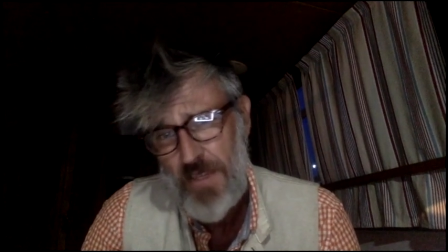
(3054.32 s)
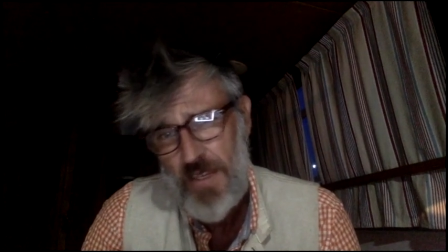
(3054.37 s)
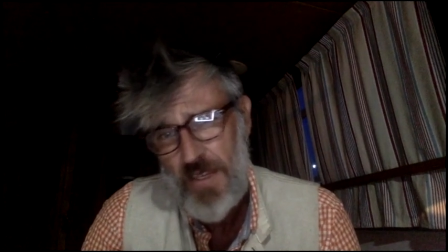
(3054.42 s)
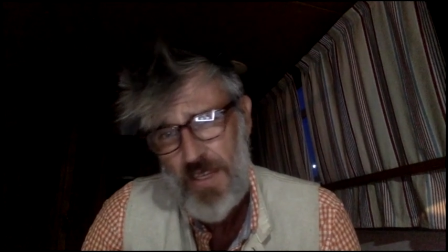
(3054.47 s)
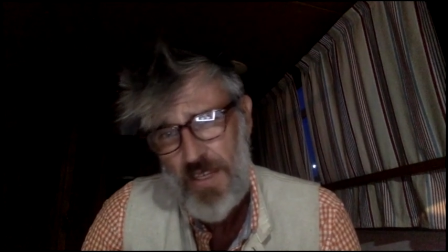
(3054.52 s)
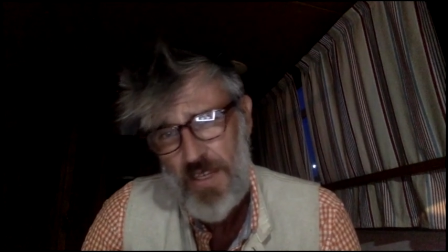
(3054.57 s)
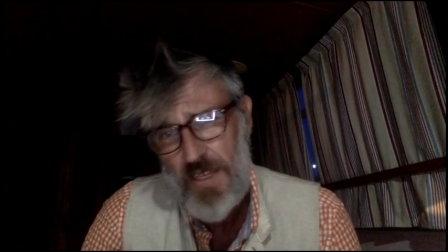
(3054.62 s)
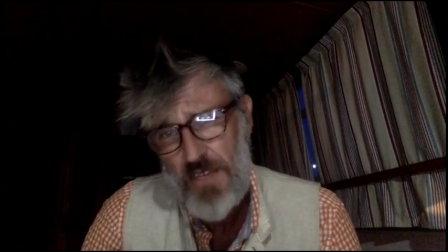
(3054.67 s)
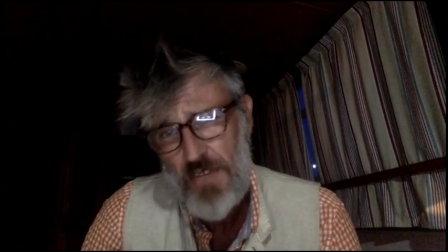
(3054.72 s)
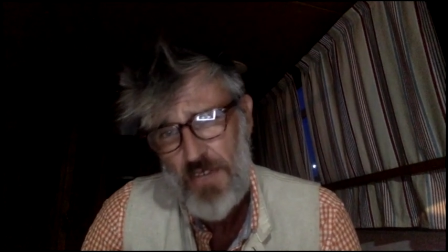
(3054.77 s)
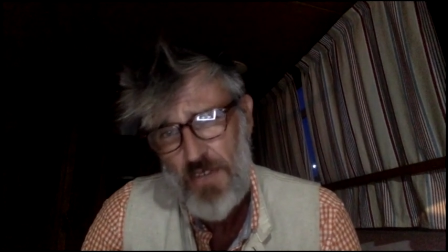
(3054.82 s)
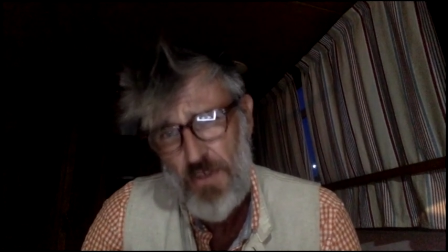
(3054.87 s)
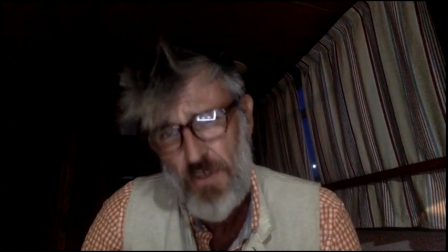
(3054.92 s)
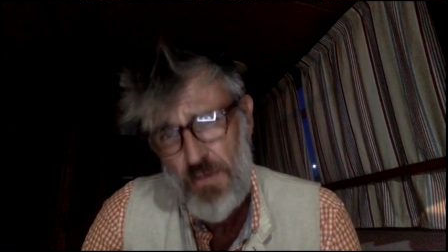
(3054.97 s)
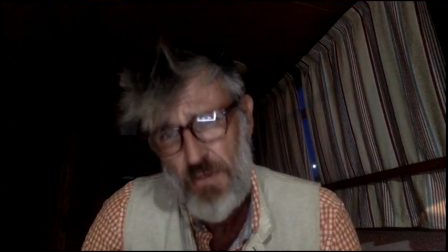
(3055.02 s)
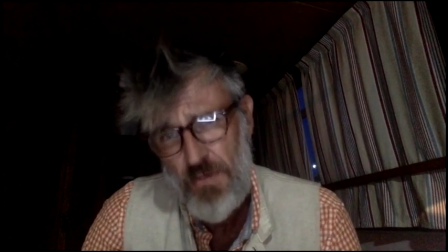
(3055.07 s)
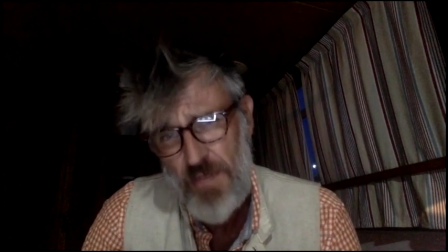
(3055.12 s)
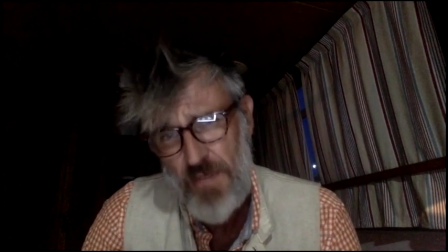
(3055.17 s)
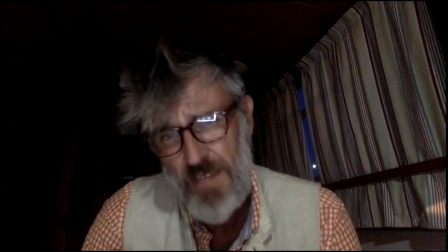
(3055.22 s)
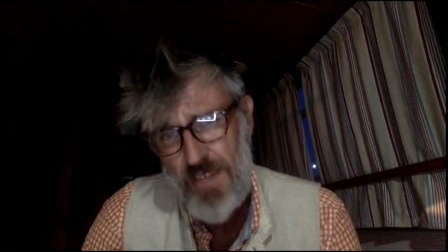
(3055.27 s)
It's
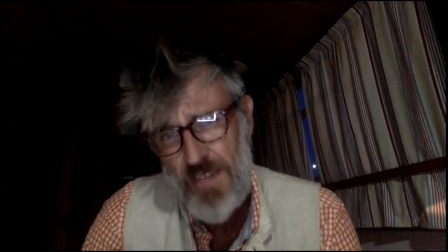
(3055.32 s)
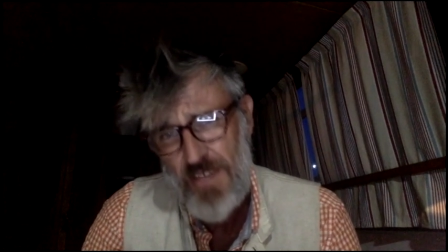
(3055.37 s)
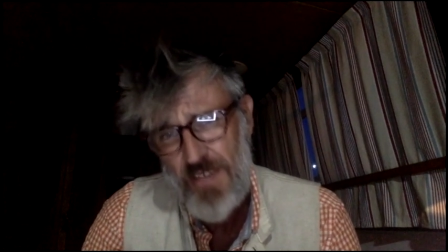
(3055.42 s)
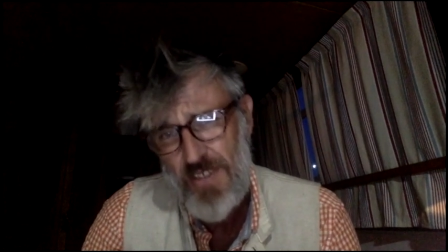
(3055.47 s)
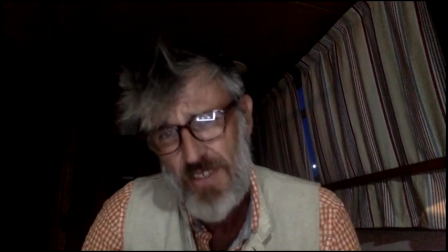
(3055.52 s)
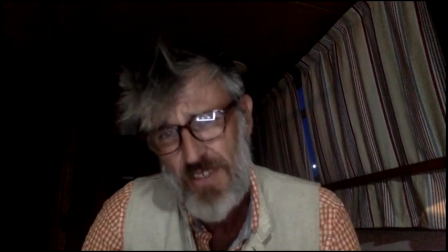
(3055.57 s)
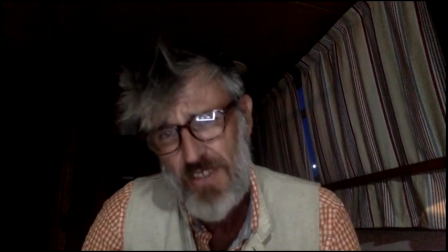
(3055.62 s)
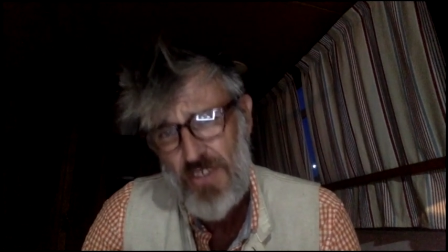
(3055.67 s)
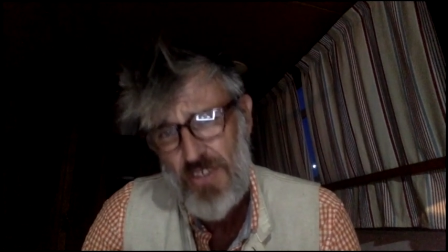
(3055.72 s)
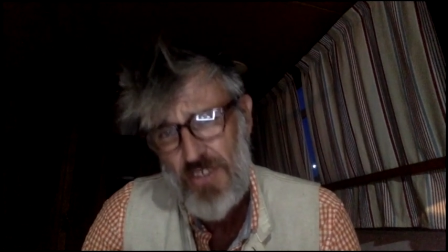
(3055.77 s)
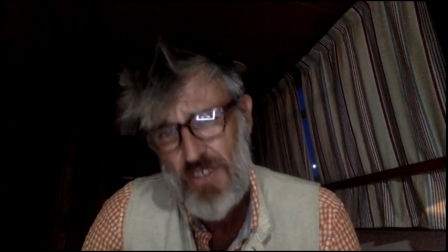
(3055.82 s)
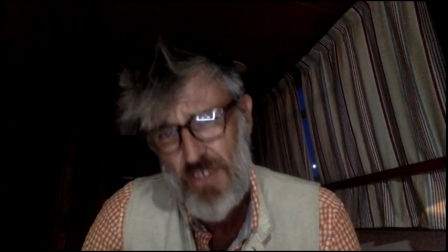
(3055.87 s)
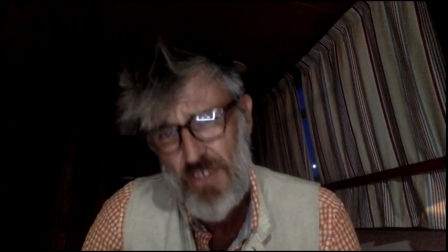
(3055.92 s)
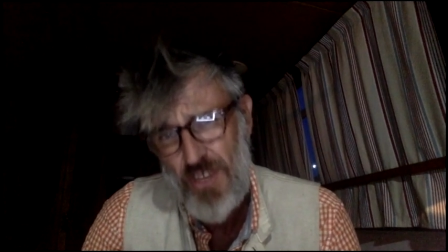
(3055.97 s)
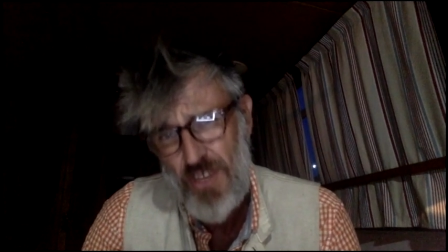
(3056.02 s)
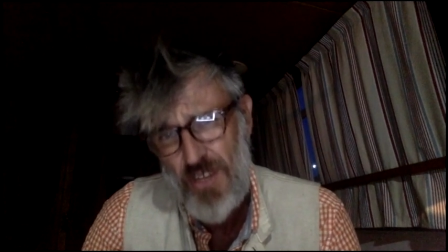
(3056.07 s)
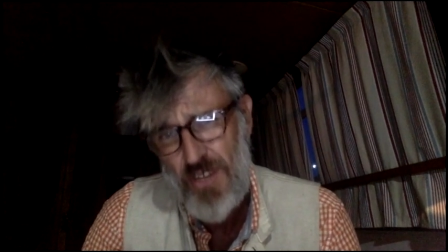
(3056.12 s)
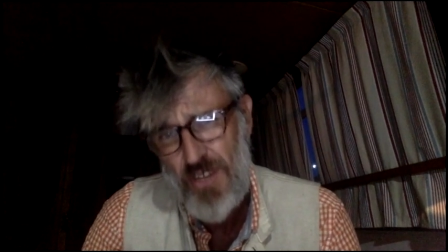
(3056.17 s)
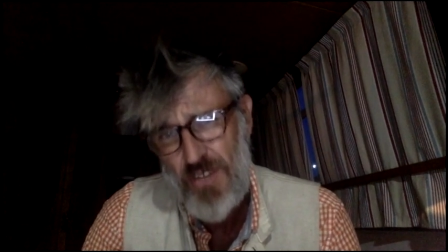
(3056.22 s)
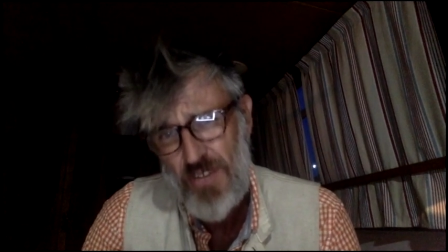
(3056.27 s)
humanity's
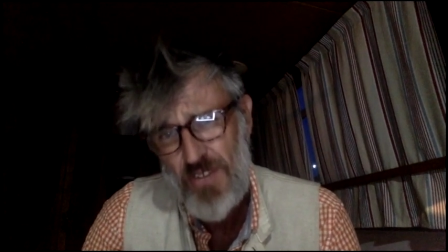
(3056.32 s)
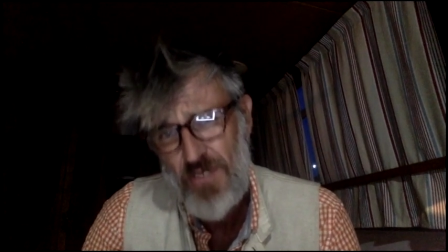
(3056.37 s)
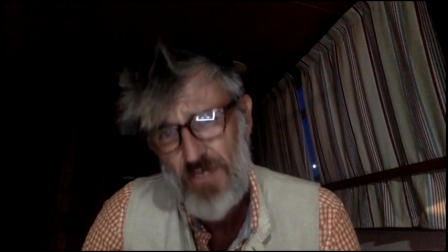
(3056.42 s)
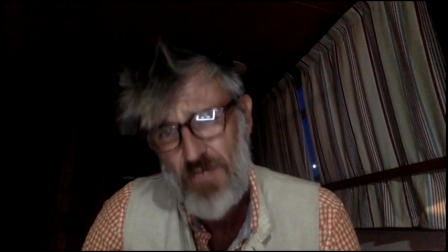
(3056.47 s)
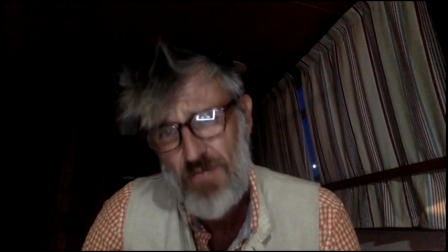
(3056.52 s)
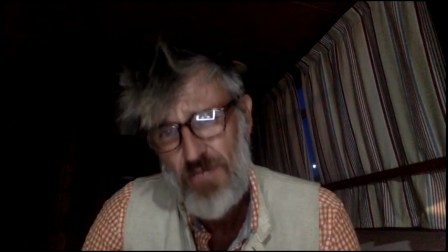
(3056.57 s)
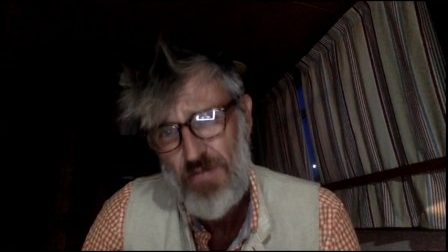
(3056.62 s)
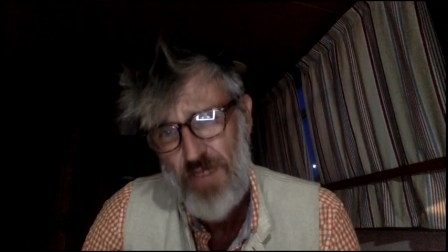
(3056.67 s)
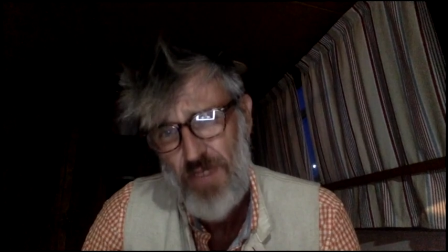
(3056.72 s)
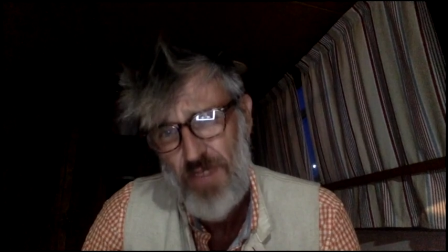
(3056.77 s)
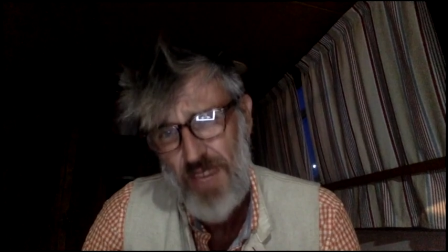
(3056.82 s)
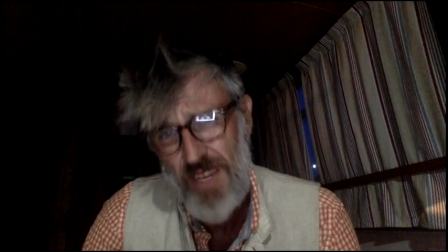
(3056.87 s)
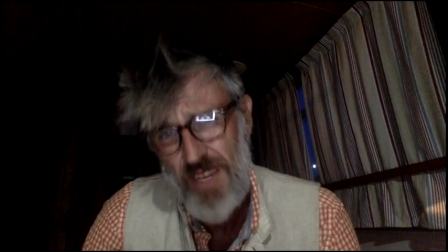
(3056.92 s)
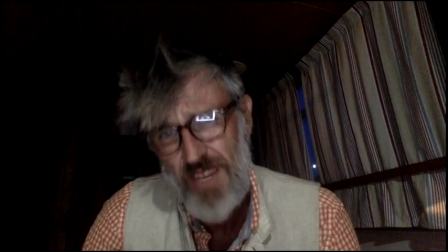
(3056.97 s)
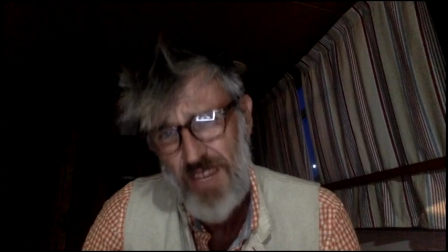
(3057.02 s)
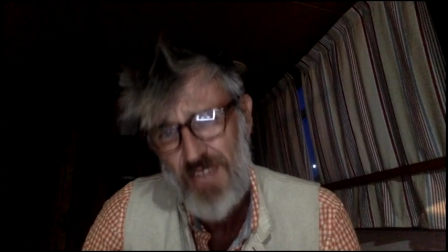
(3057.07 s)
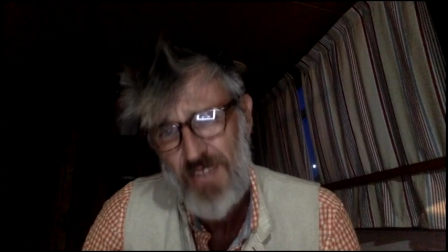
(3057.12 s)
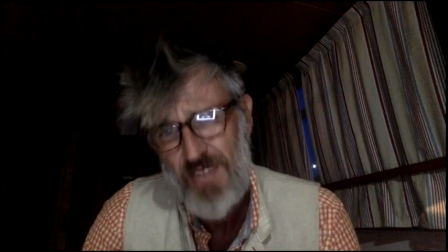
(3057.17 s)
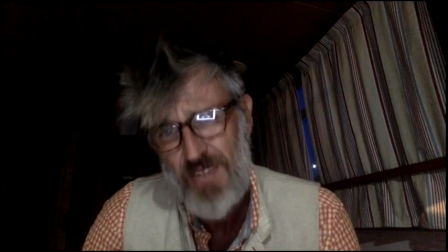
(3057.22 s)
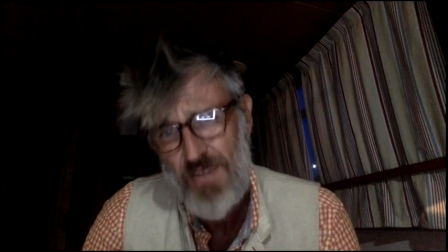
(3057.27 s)
chance to
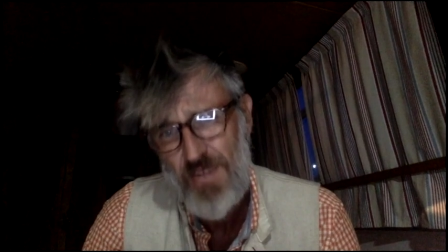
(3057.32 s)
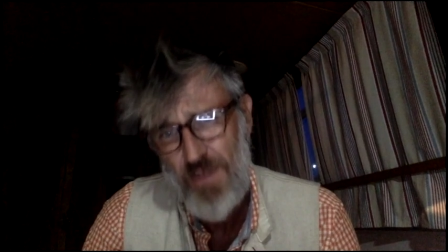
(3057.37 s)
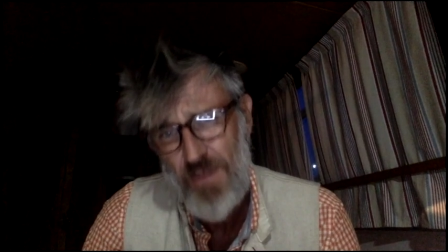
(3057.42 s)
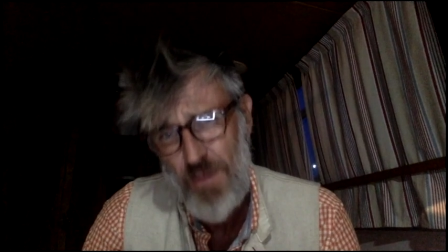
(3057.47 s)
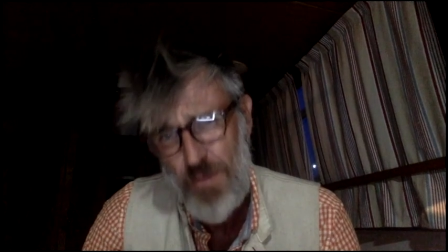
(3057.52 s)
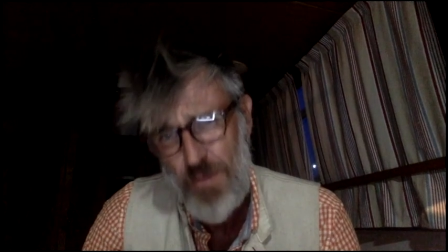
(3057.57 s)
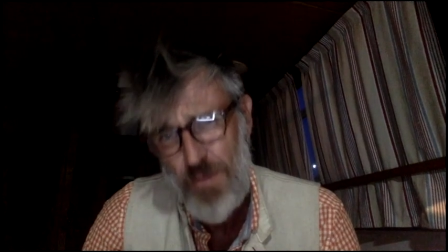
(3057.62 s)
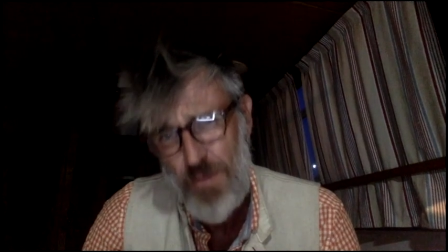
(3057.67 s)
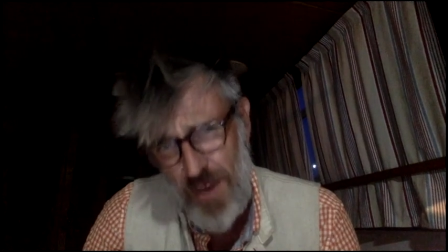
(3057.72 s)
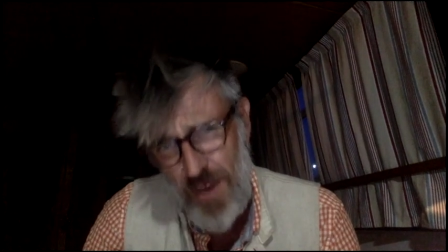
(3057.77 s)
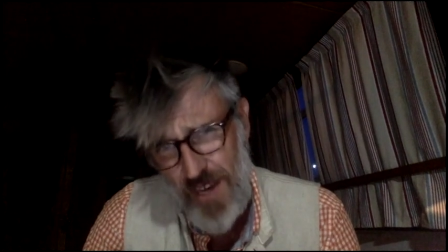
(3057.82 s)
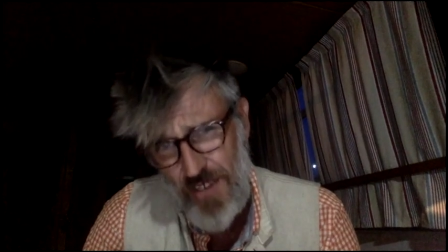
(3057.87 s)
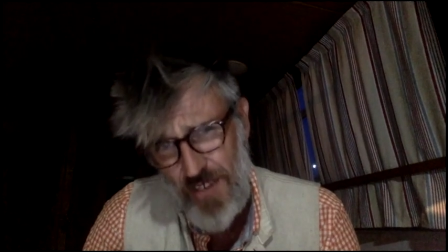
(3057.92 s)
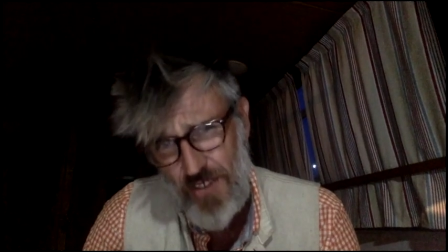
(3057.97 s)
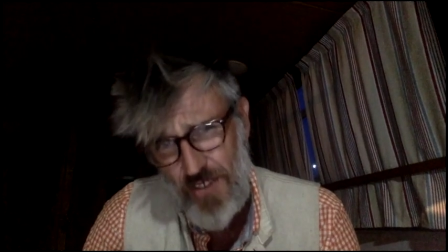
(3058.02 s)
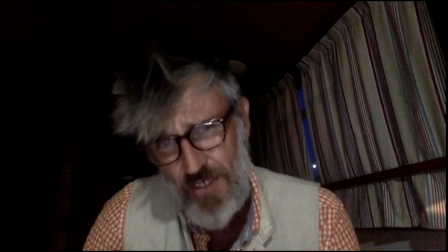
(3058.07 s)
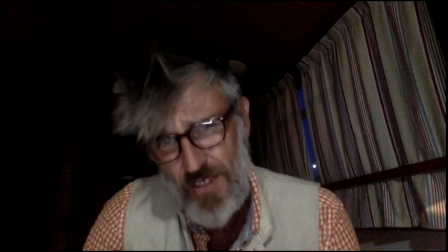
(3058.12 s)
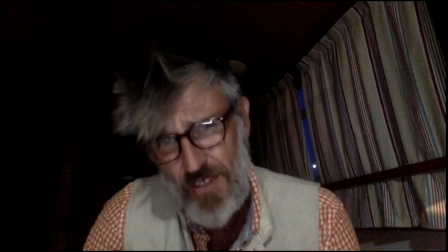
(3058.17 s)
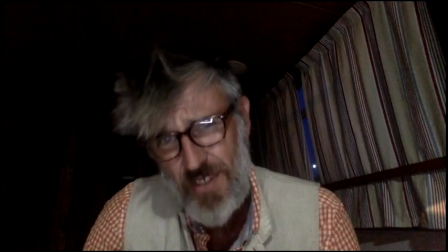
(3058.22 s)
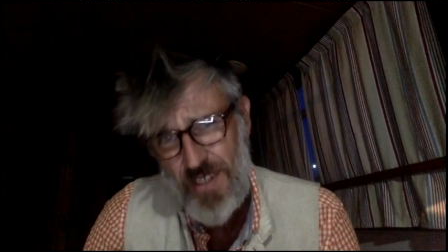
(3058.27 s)
raise the
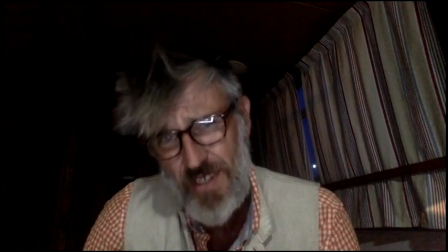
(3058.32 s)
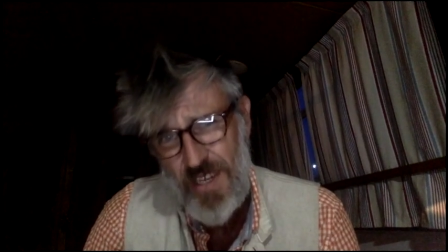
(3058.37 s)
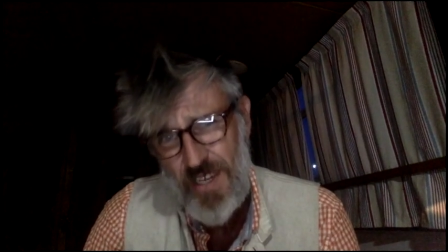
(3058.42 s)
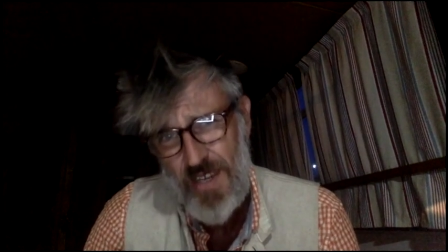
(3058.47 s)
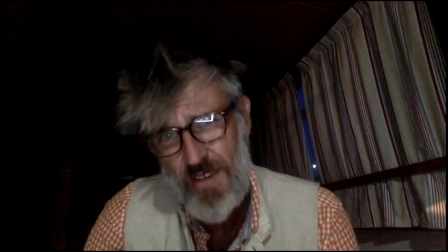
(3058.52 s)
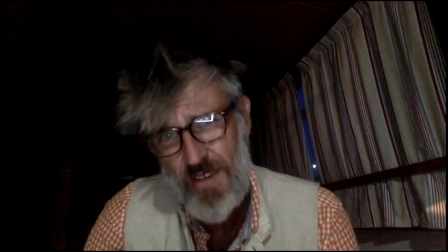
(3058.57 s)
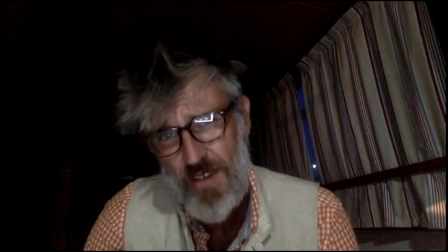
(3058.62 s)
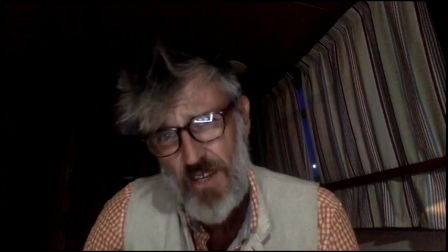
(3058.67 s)
vibration now.